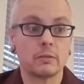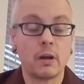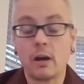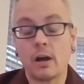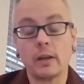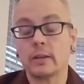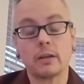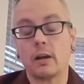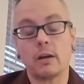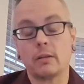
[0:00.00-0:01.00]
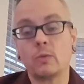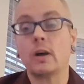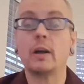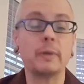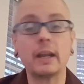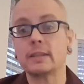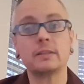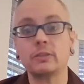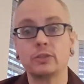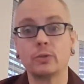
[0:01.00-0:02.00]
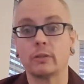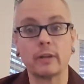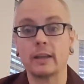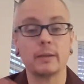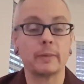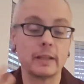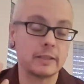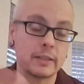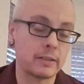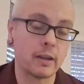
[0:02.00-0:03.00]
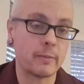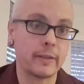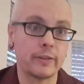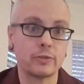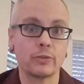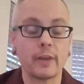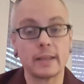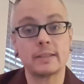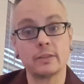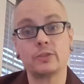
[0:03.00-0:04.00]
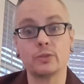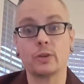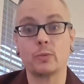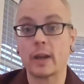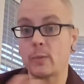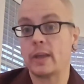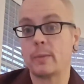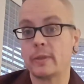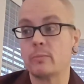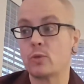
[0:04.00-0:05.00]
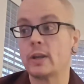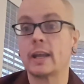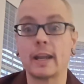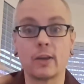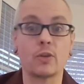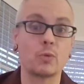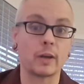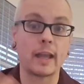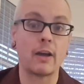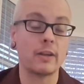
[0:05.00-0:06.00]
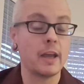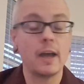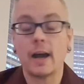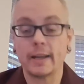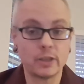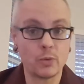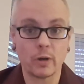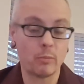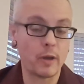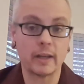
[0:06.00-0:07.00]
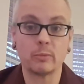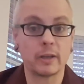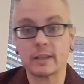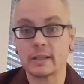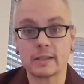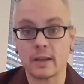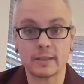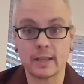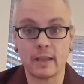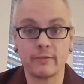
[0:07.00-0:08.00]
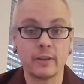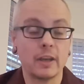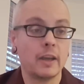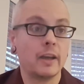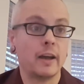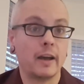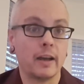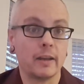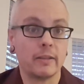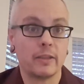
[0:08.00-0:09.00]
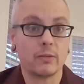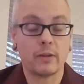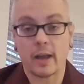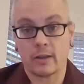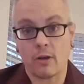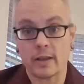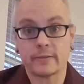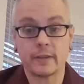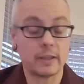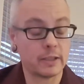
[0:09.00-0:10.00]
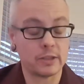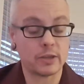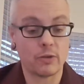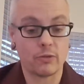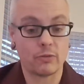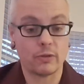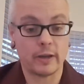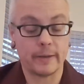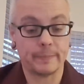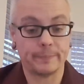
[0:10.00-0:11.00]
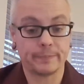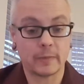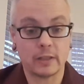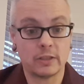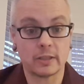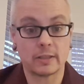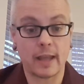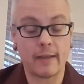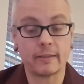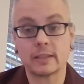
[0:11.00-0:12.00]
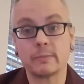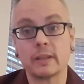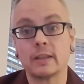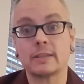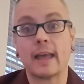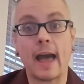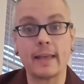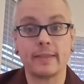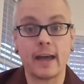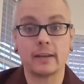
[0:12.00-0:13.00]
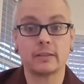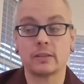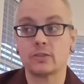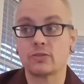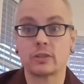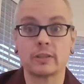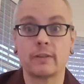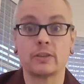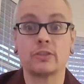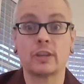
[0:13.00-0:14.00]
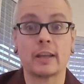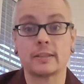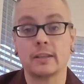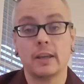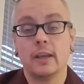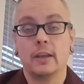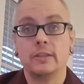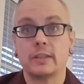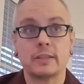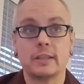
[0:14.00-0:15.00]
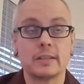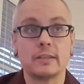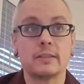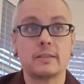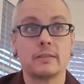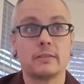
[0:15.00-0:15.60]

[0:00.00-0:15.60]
on, well, I mean, I still do it, right? I mean, let's just talk about the truth. I still do it. When I wake up in the morning and I go to work out, I don't wear a binder because it's not safe. Uh, though I CrossFit, and so um, just having something that's that, that constrictive on your chest just isn't